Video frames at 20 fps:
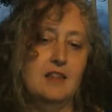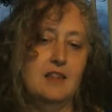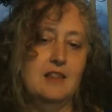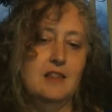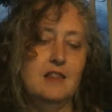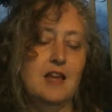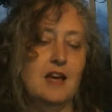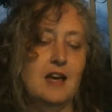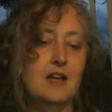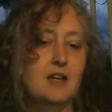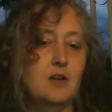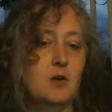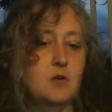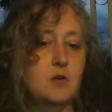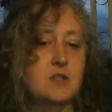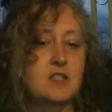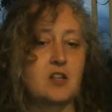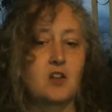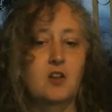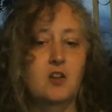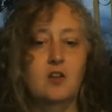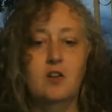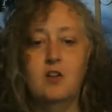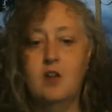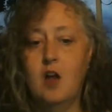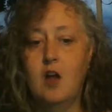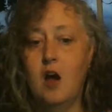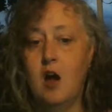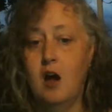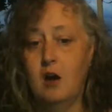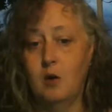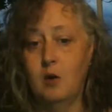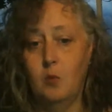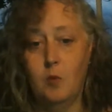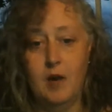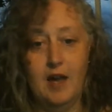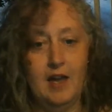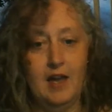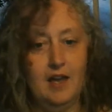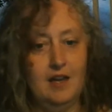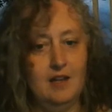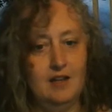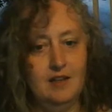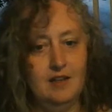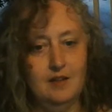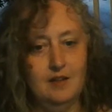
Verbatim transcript: That goes a long way.